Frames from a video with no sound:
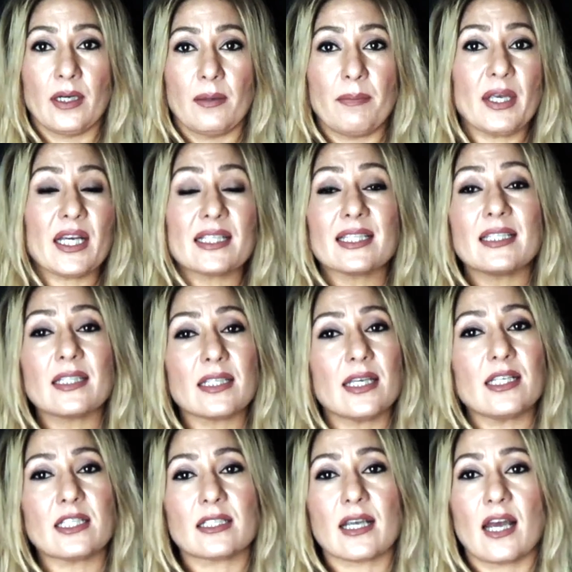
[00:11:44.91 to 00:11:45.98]
Because in
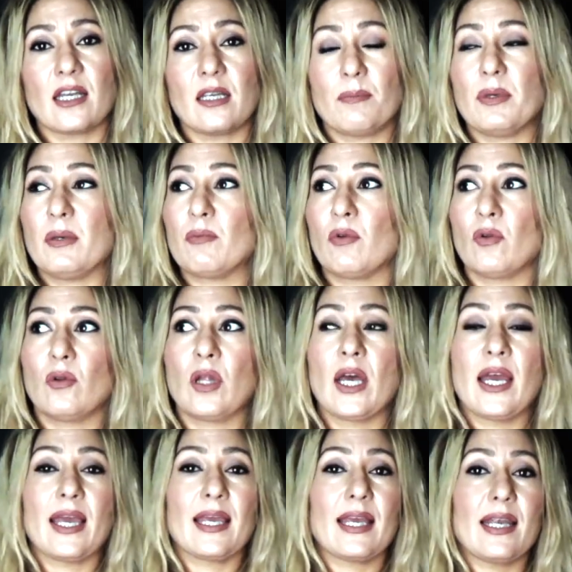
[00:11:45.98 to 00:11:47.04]
today's society, people
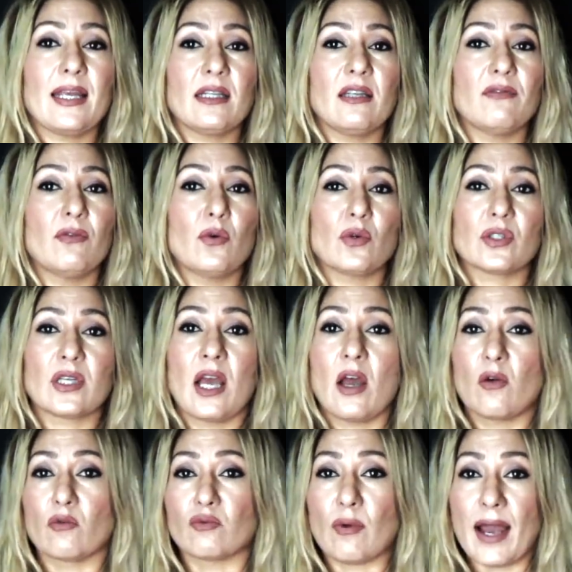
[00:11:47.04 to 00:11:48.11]
getting divorced
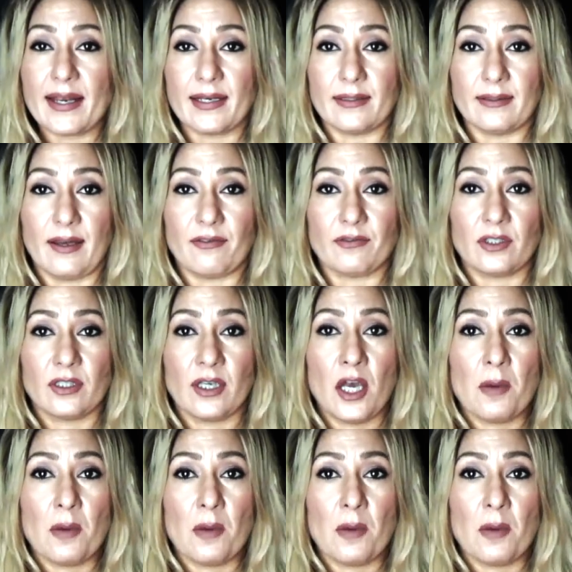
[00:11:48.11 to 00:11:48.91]
right and left.